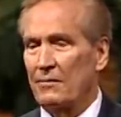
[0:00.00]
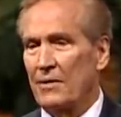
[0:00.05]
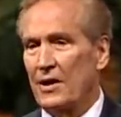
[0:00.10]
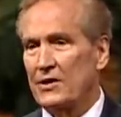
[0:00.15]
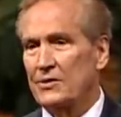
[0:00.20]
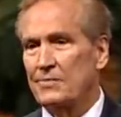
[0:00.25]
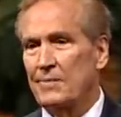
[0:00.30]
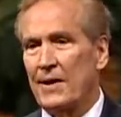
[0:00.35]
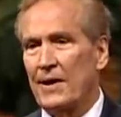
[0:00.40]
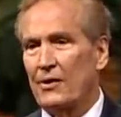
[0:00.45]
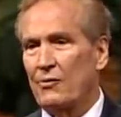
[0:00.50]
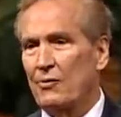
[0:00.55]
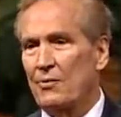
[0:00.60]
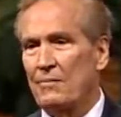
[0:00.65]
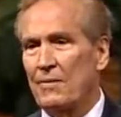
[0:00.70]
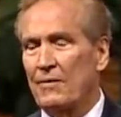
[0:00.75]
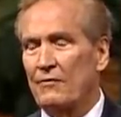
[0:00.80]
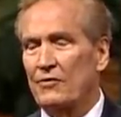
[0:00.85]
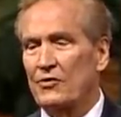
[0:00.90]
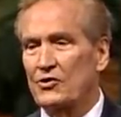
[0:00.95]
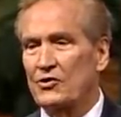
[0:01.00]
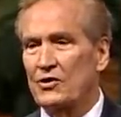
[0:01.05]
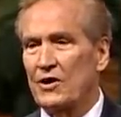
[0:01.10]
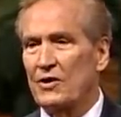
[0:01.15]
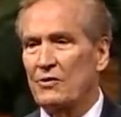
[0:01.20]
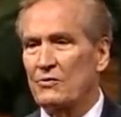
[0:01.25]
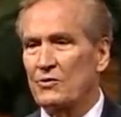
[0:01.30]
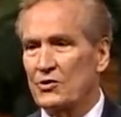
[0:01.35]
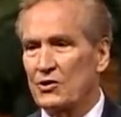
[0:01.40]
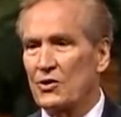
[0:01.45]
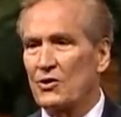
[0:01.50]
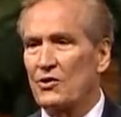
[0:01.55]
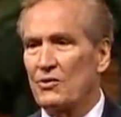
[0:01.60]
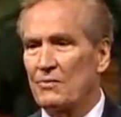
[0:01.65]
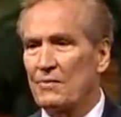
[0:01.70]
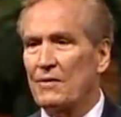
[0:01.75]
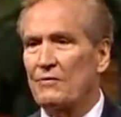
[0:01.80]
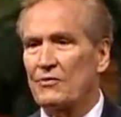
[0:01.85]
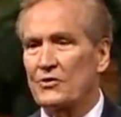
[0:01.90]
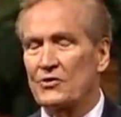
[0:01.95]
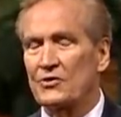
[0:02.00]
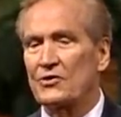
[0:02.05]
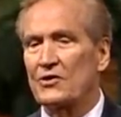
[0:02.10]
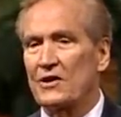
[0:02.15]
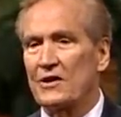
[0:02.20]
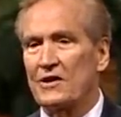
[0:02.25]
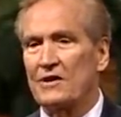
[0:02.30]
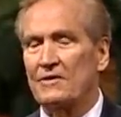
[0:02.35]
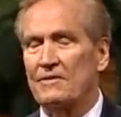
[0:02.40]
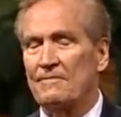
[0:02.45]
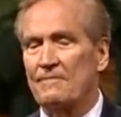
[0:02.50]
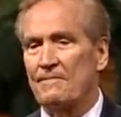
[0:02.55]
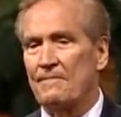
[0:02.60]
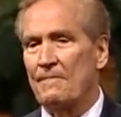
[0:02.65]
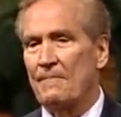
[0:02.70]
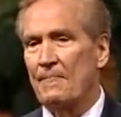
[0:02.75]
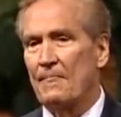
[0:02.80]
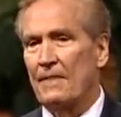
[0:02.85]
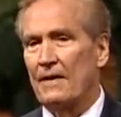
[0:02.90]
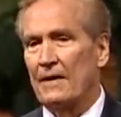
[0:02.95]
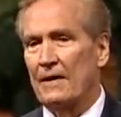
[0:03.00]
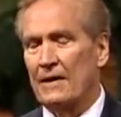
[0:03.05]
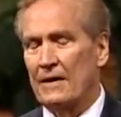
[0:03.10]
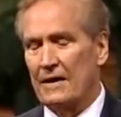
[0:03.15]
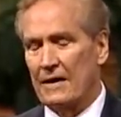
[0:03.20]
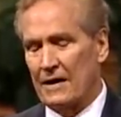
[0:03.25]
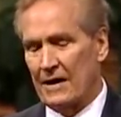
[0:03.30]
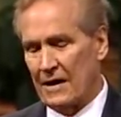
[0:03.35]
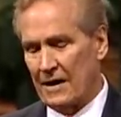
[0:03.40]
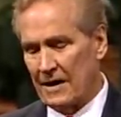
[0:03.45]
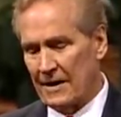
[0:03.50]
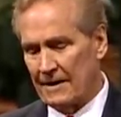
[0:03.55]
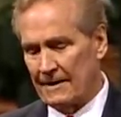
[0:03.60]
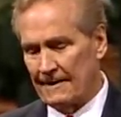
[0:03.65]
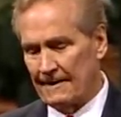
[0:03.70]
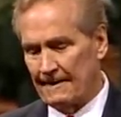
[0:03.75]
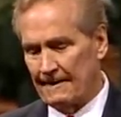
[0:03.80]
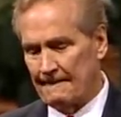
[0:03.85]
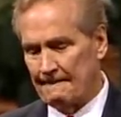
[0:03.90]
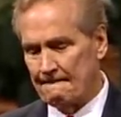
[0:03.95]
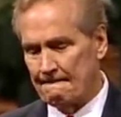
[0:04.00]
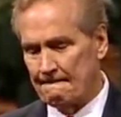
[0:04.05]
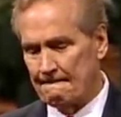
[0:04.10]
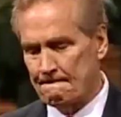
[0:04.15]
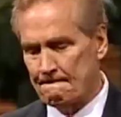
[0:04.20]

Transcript: That's back when Memphis State was called Memphis State. And um,